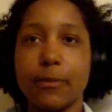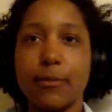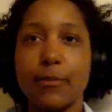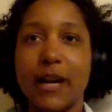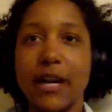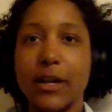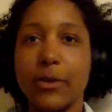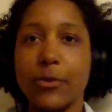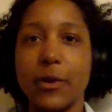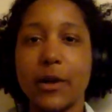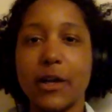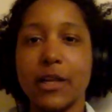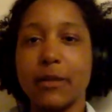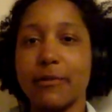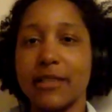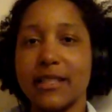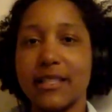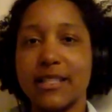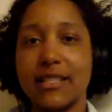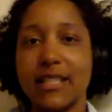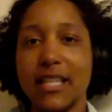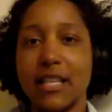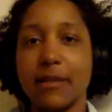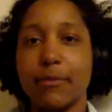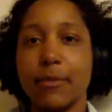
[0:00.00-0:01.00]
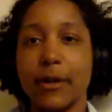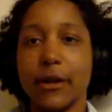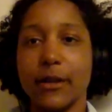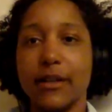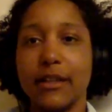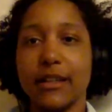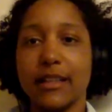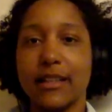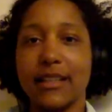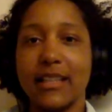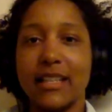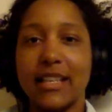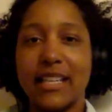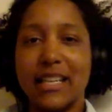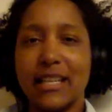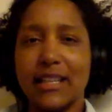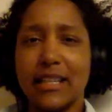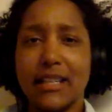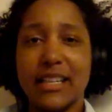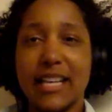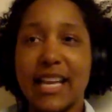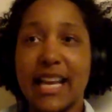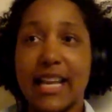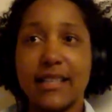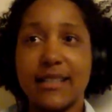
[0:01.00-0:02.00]
from Pottawatomie State Park, and
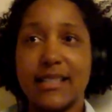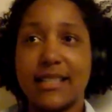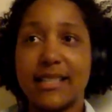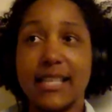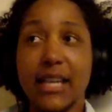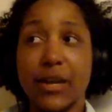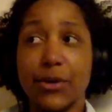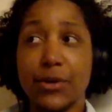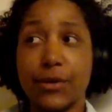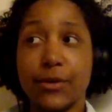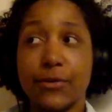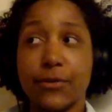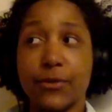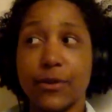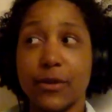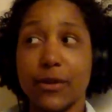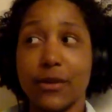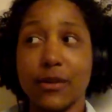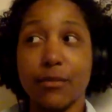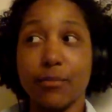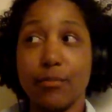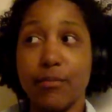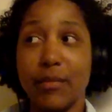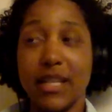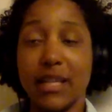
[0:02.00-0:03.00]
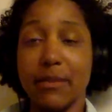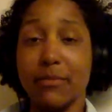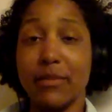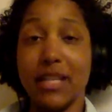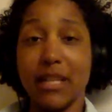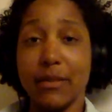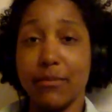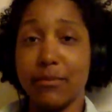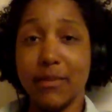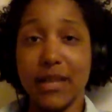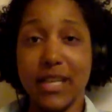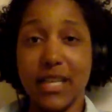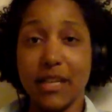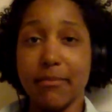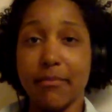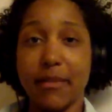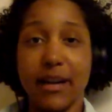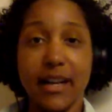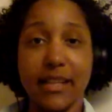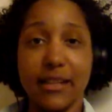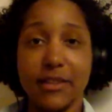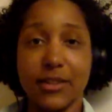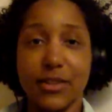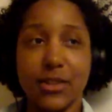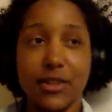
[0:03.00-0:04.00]
then it heads south for many, many, many
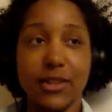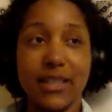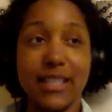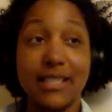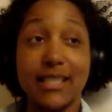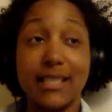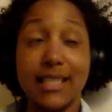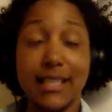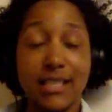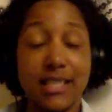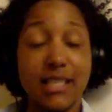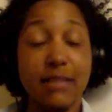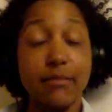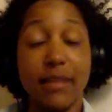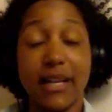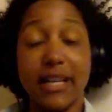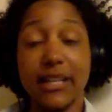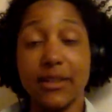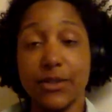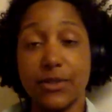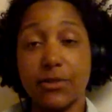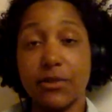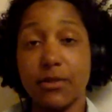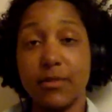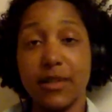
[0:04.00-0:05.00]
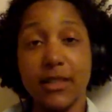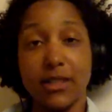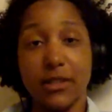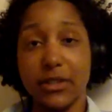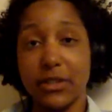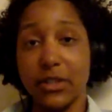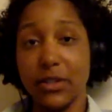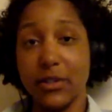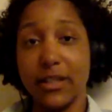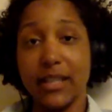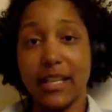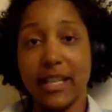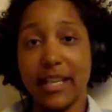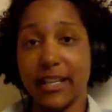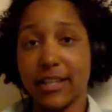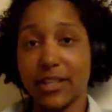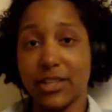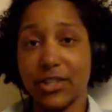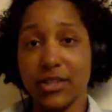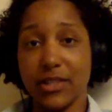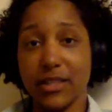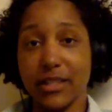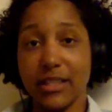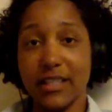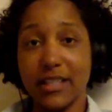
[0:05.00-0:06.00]
miles. You're like 60 miles from Illinois,
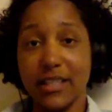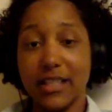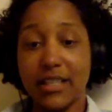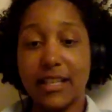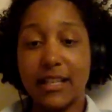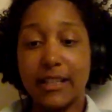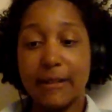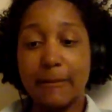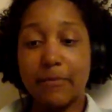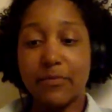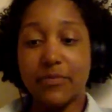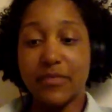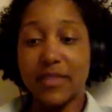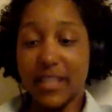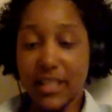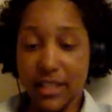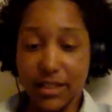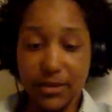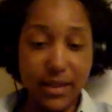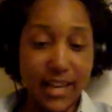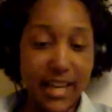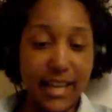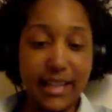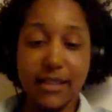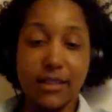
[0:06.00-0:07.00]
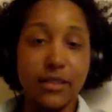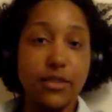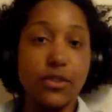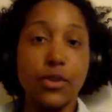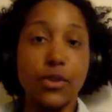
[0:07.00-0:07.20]
actually. Then you head